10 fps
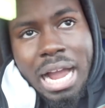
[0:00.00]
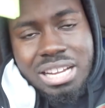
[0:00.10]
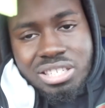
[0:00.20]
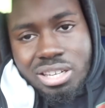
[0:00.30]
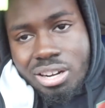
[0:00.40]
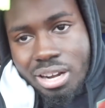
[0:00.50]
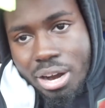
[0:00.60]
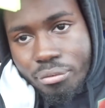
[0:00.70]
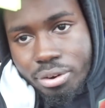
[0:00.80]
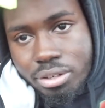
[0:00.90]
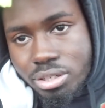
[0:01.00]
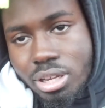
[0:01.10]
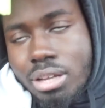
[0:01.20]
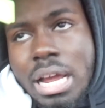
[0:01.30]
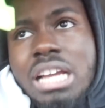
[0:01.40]
I should have never
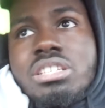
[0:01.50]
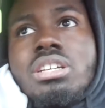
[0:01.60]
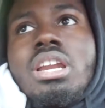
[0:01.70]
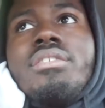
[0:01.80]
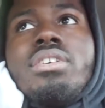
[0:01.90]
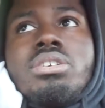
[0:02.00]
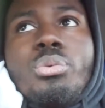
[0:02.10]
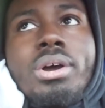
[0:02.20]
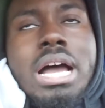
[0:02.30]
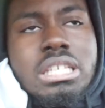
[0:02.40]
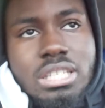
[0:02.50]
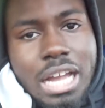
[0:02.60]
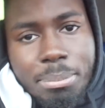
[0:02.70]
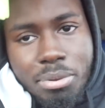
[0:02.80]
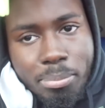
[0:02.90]
I should never well I
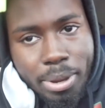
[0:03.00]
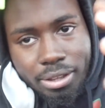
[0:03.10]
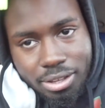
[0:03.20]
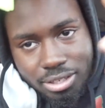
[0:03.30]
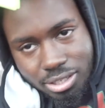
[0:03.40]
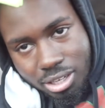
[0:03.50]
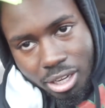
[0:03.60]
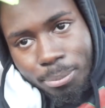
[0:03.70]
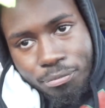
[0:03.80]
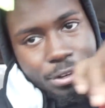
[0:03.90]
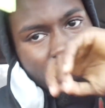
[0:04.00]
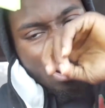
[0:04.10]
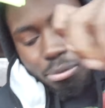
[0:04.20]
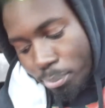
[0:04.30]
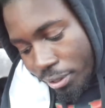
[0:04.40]
stopped to make this clip for
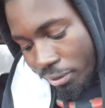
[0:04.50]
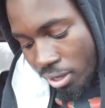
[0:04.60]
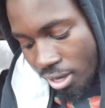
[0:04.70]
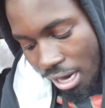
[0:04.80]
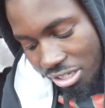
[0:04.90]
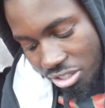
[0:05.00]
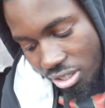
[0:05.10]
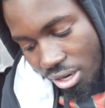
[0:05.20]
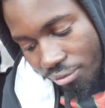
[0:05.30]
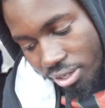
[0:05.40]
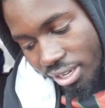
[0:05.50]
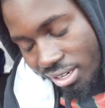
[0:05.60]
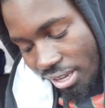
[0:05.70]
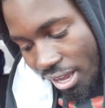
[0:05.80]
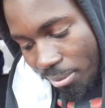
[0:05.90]
y'all, but I should never
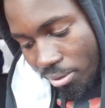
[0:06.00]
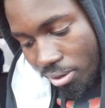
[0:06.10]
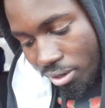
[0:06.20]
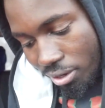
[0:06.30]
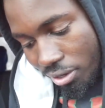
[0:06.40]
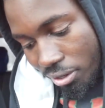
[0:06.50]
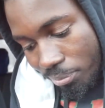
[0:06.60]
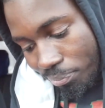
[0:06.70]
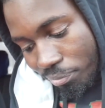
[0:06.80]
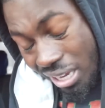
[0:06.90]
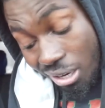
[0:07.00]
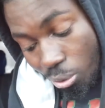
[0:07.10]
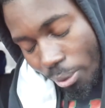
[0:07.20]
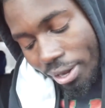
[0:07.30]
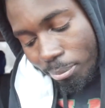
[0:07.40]
did that um in
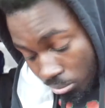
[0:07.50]
a way.